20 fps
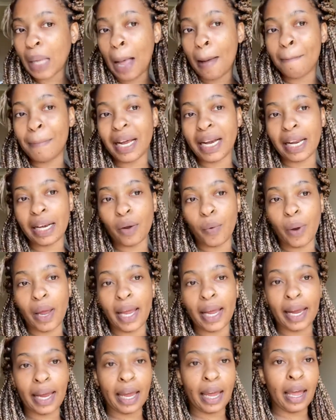But
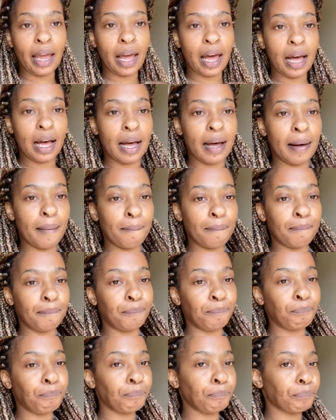anyway, okay,
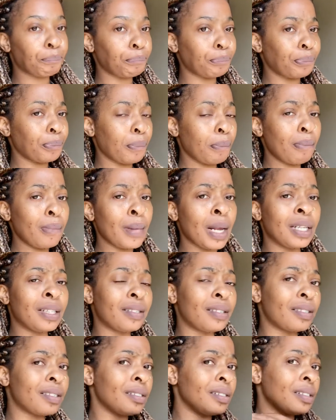it's
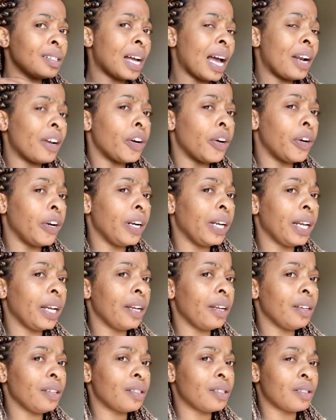still kind of
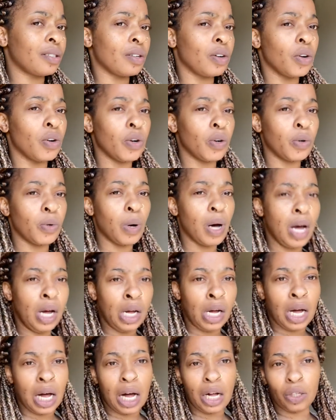early, so
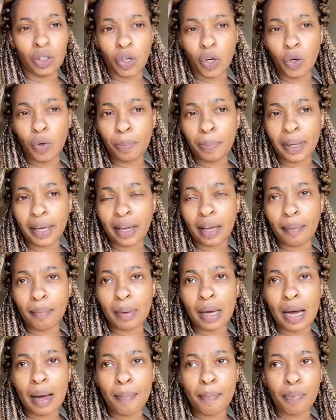I'll go pick him
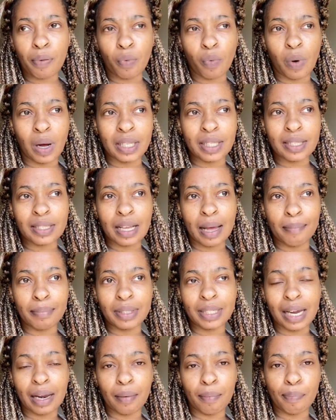up once I'm
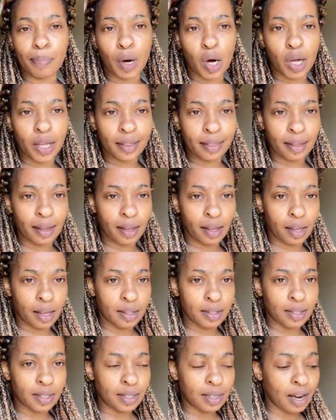done bathing
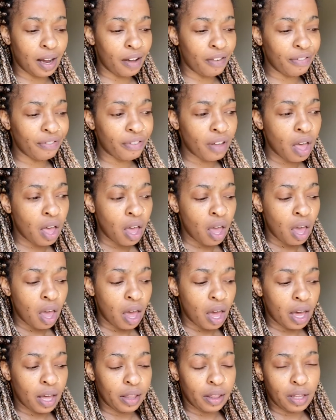and stuff,
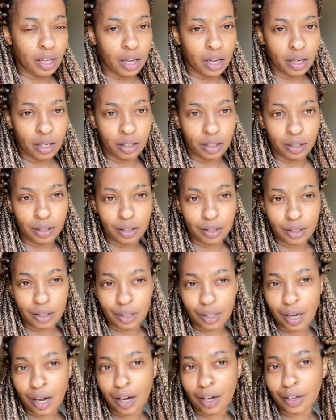and then
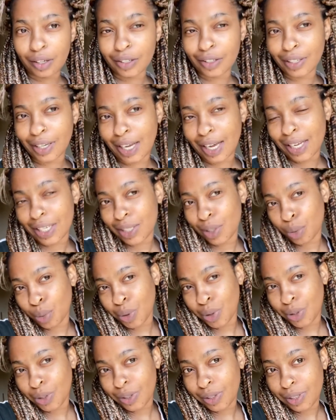yeah, you guys
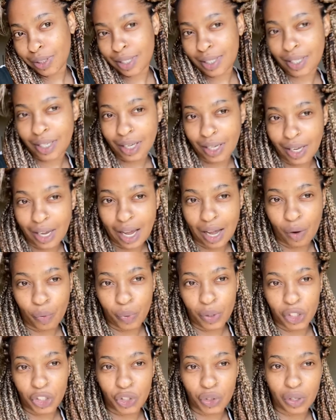will see how
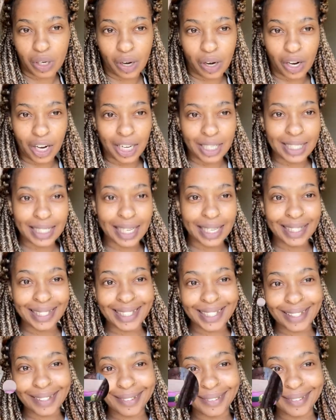we shoot our content.